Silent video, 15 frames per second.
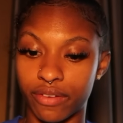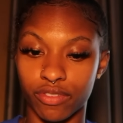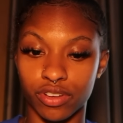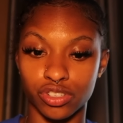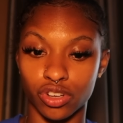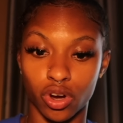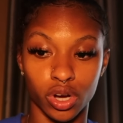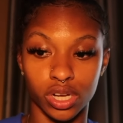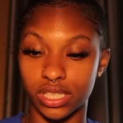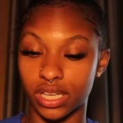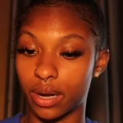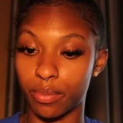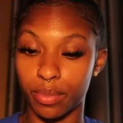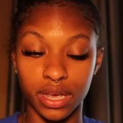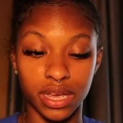end result is
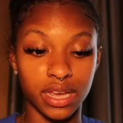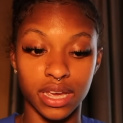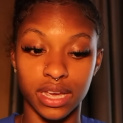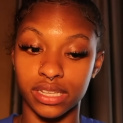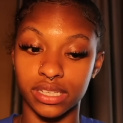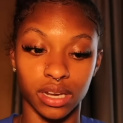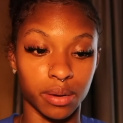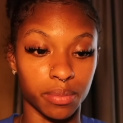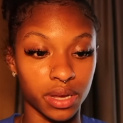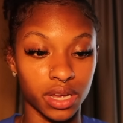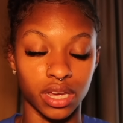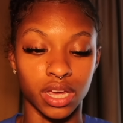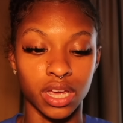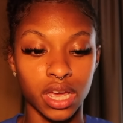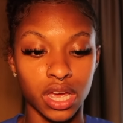gonna be, it's gonna be.